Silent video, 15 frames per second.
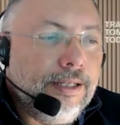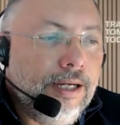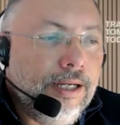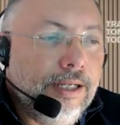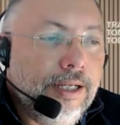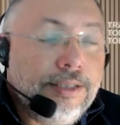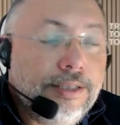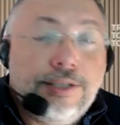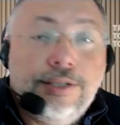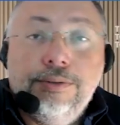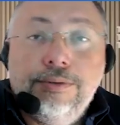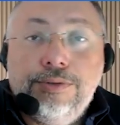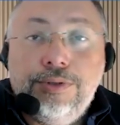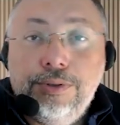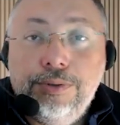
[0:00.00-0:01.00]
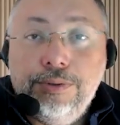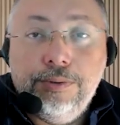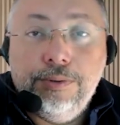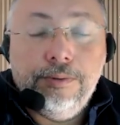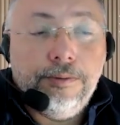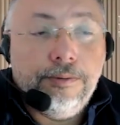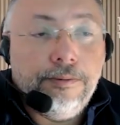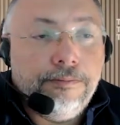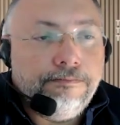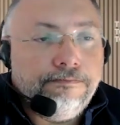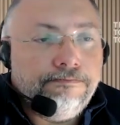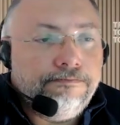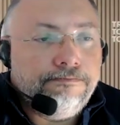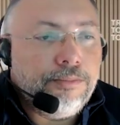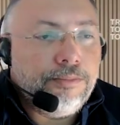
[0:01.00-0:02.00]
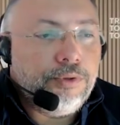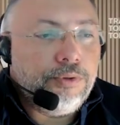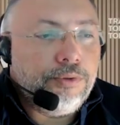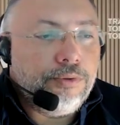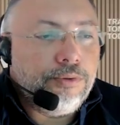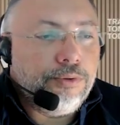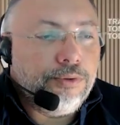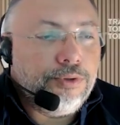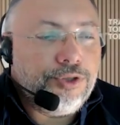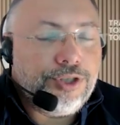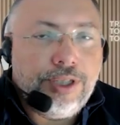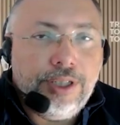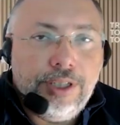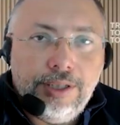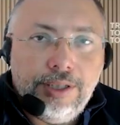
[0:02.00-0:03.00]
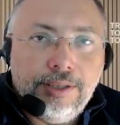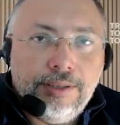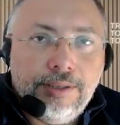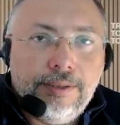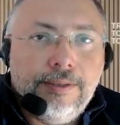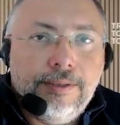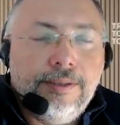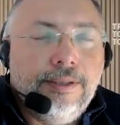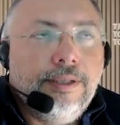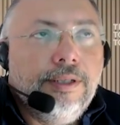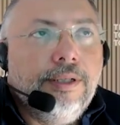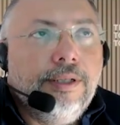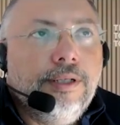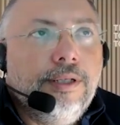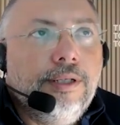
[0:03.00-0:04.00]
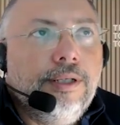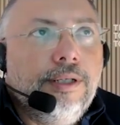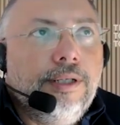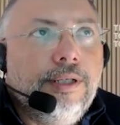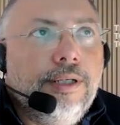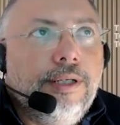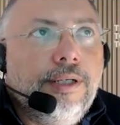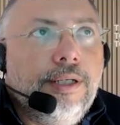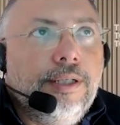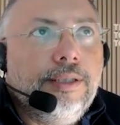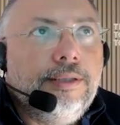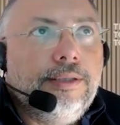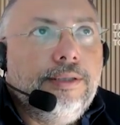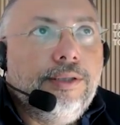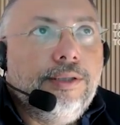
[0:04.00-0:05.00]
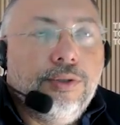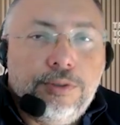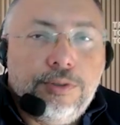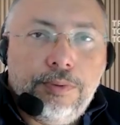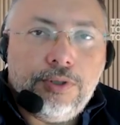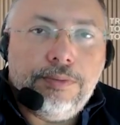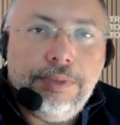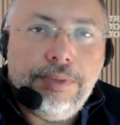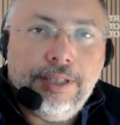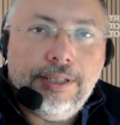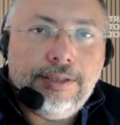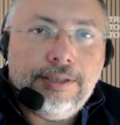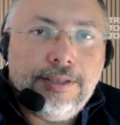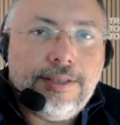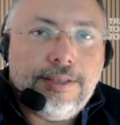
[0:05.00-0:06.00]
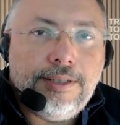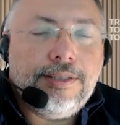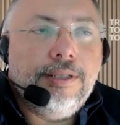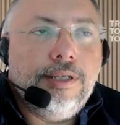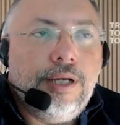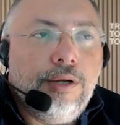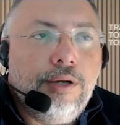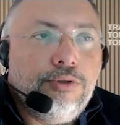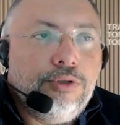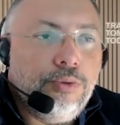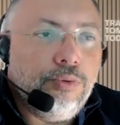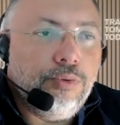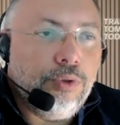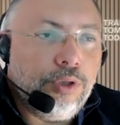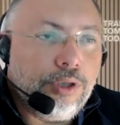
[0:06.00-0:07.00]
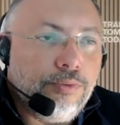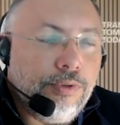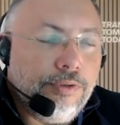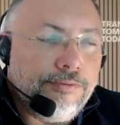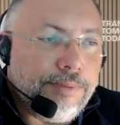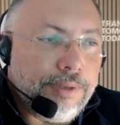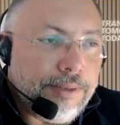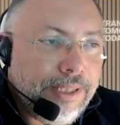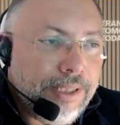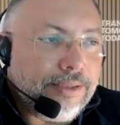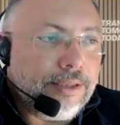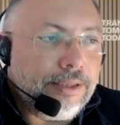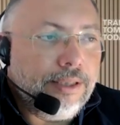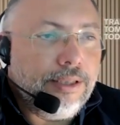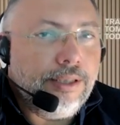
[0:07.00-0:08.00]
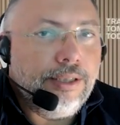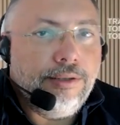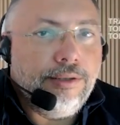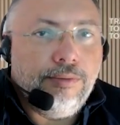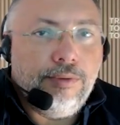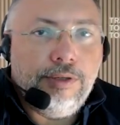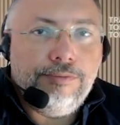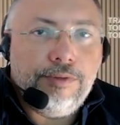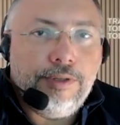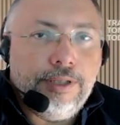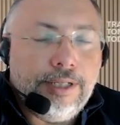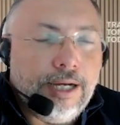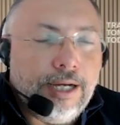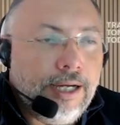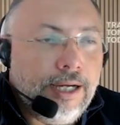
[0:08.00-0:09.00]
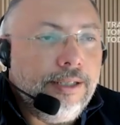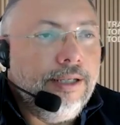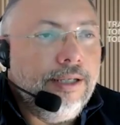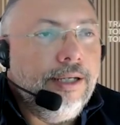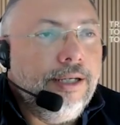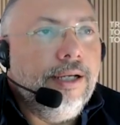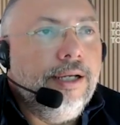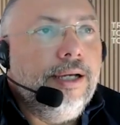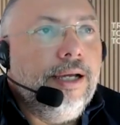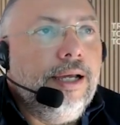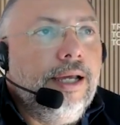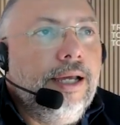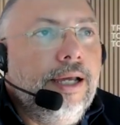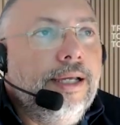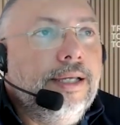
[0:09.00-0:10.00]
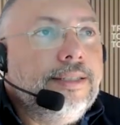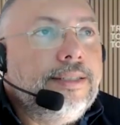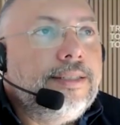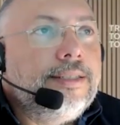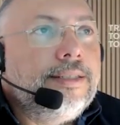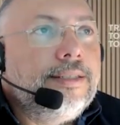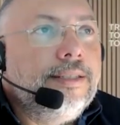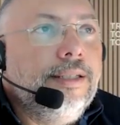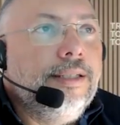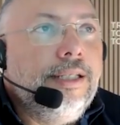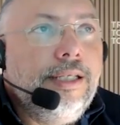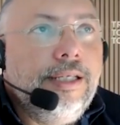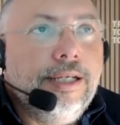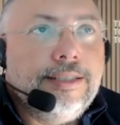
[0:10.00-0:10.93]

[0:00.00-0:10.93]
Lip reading: ask you to see those possibilities, how to work with Parametric and with AI. As Leah